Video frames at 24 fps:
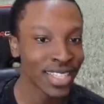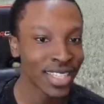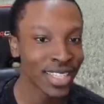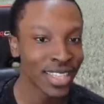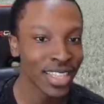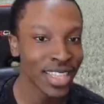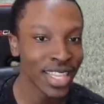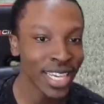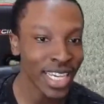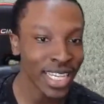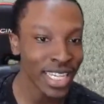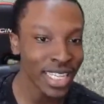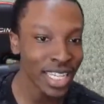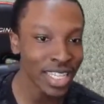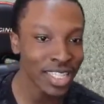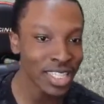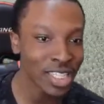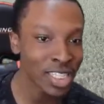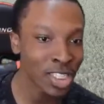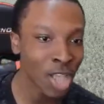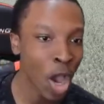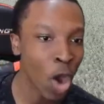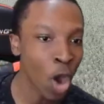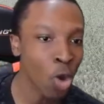look at the
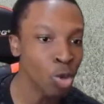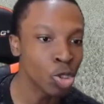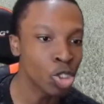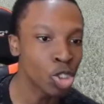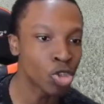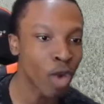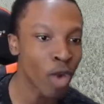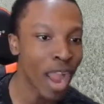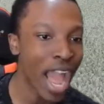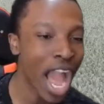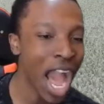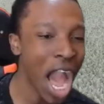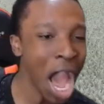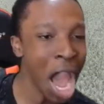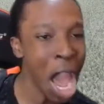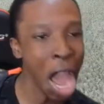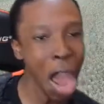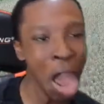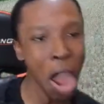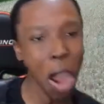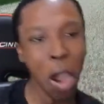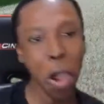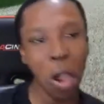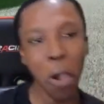toe drop.
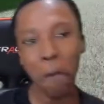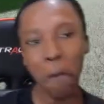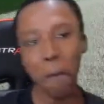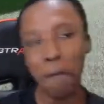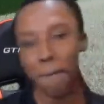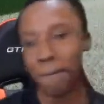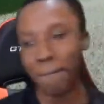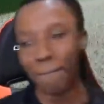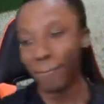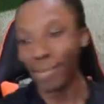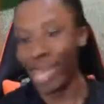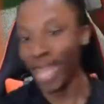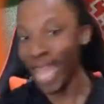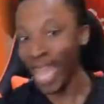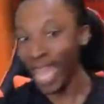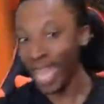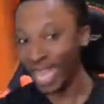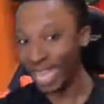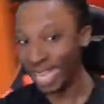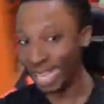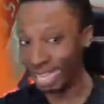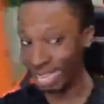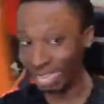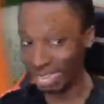Oh,
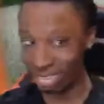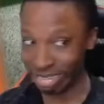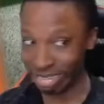man.